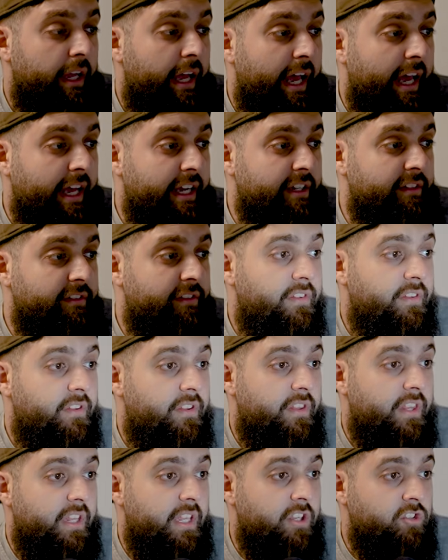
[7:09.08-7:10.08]
added
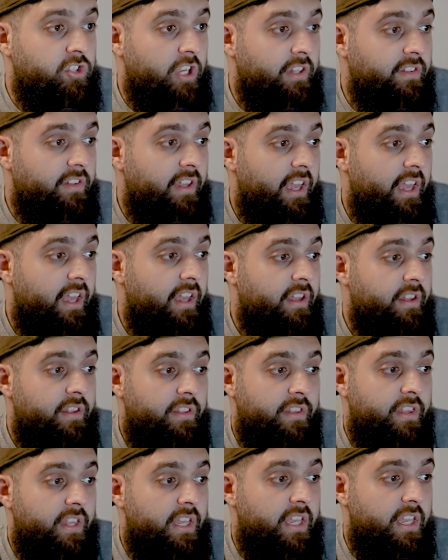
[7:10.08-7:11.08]
the agenda.
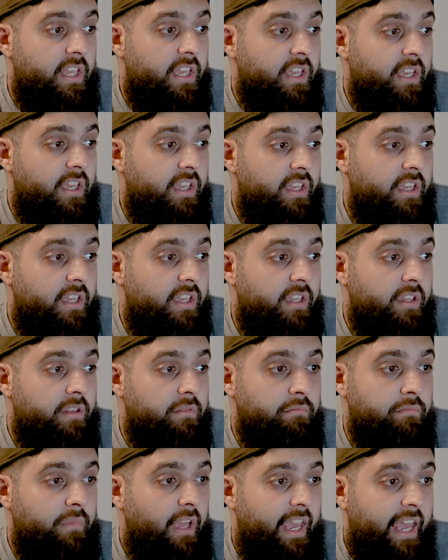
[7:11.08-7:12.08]

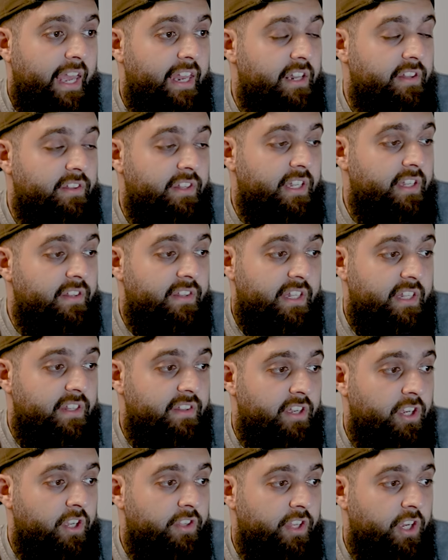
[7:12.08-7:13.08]
I added
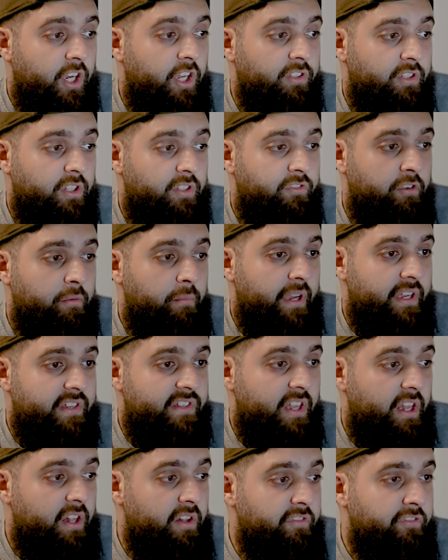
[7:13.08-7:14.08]
the content from
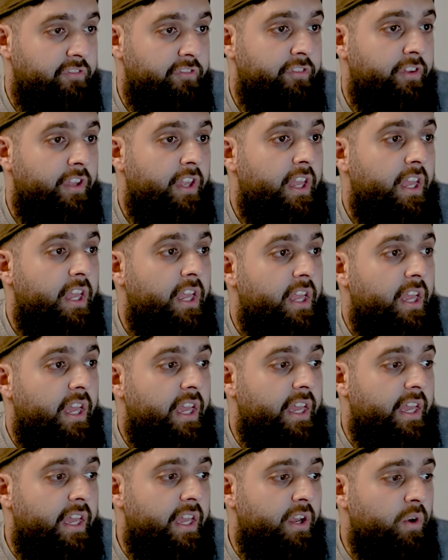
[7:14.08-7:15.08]
myself
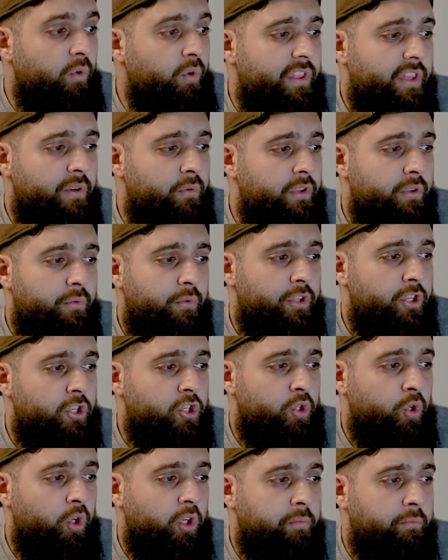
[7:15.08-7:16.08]
with a
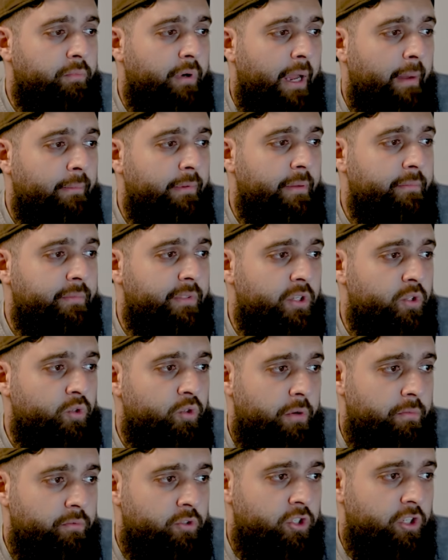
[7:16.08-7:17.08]
short problem
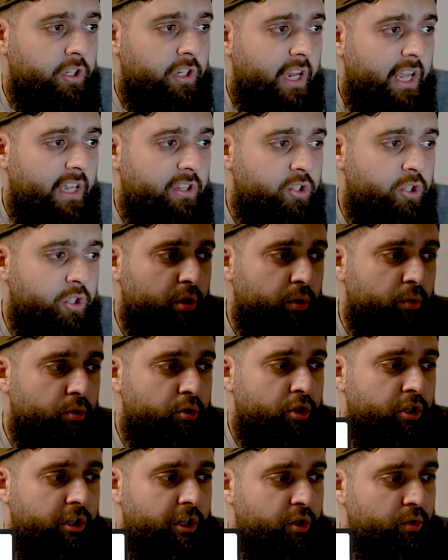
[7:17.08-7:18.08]
description and
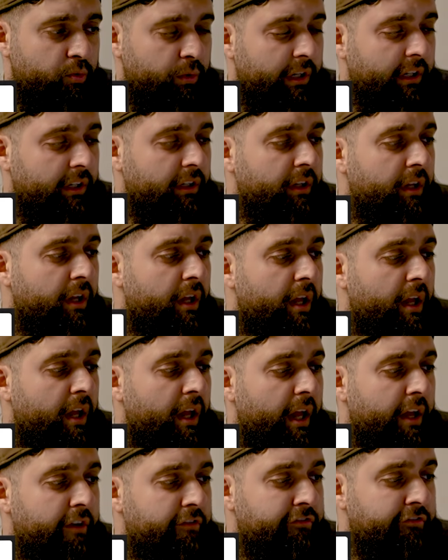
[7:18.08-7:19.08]
solution as well.
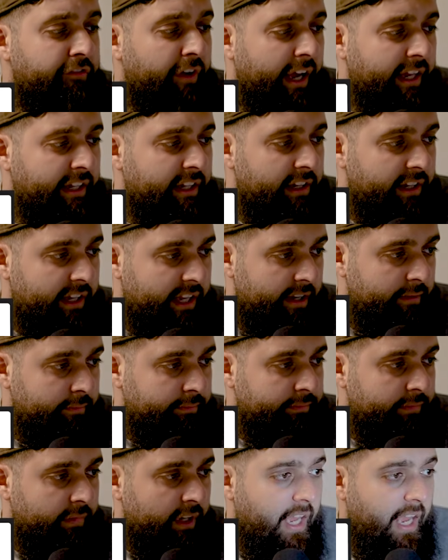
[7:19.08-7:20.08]
And finally,
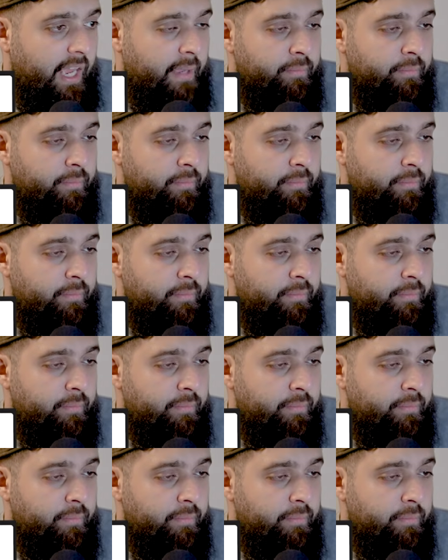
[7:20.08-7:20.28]
I